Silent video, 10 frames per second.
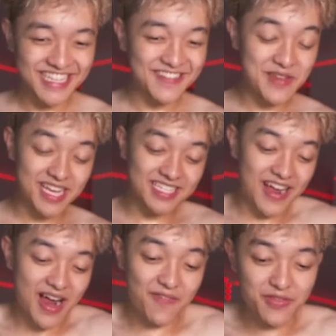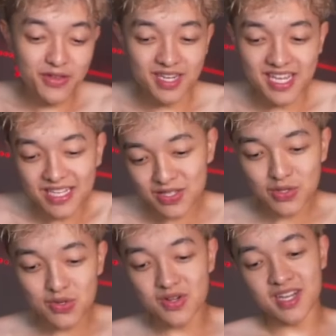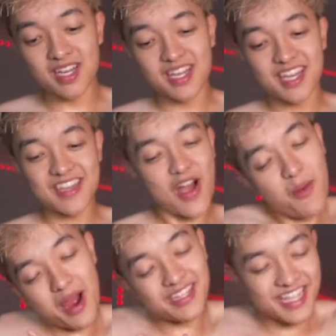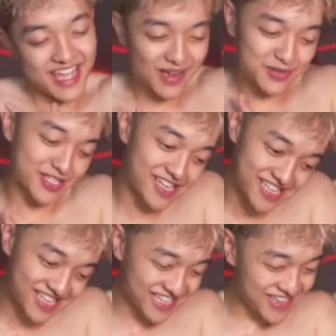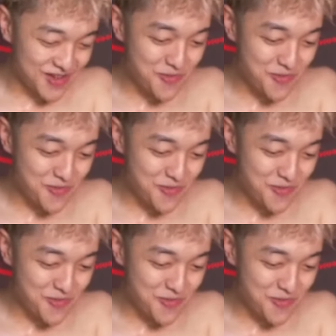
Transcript: Because I, I feel the need to. Y'all might say El Son,